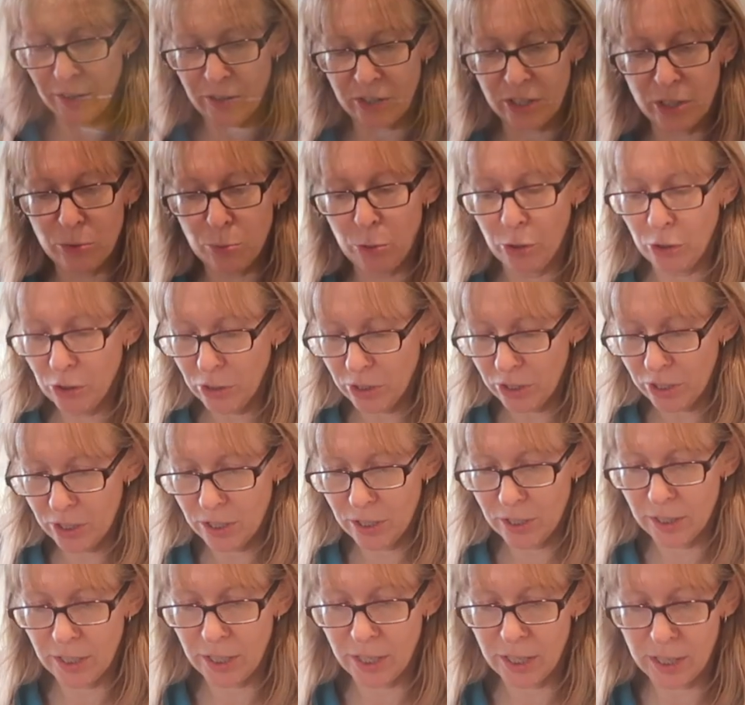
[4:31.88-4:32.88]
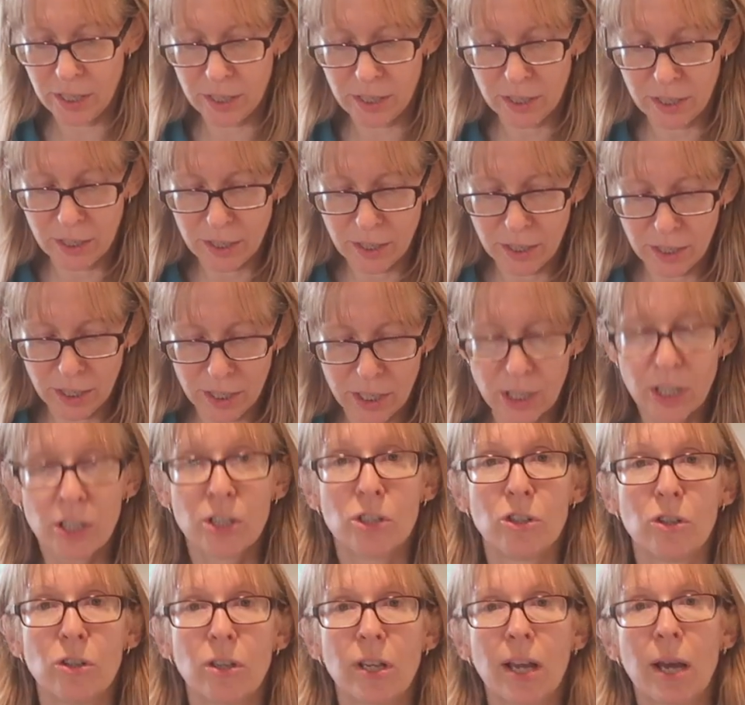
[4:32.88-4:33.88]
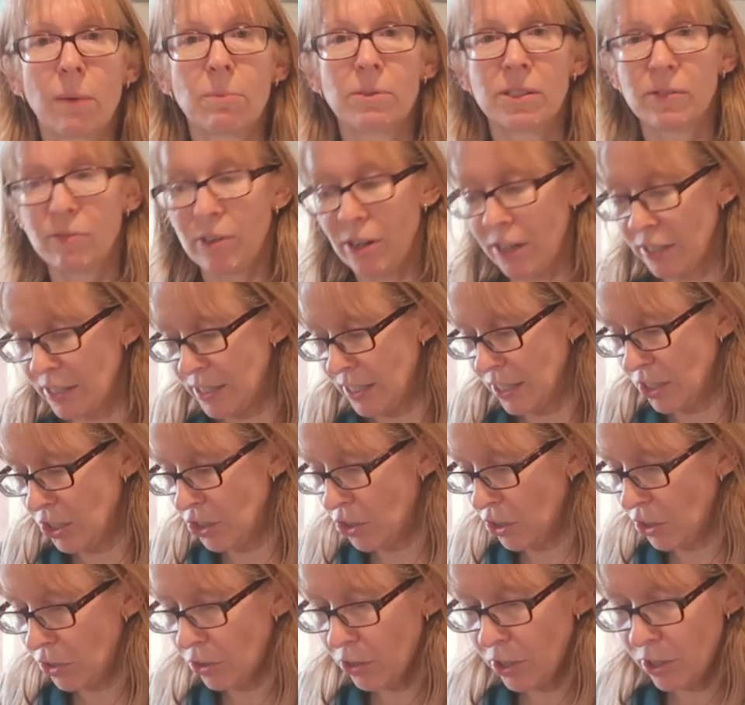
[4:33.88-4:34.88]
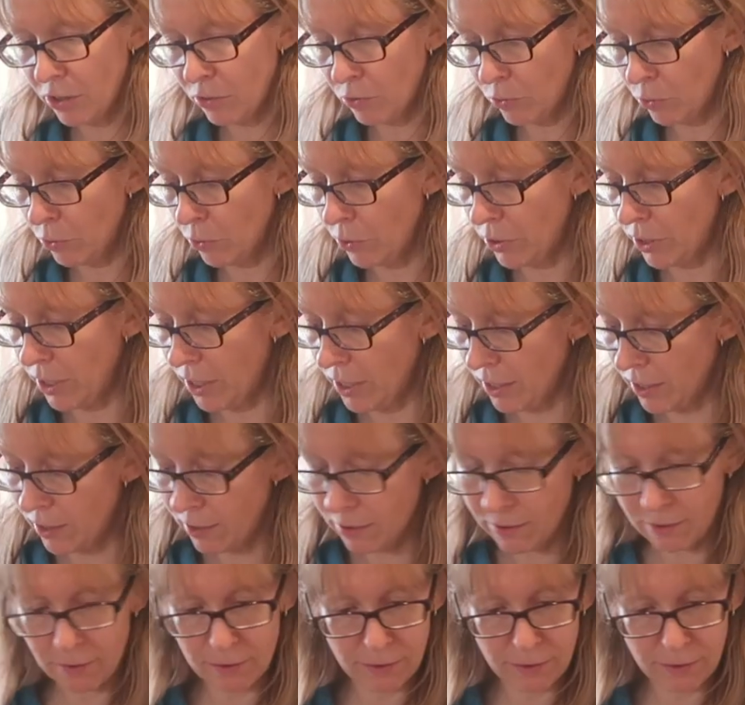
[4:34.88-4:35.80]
going to put the 2 cups of icing sugar, or the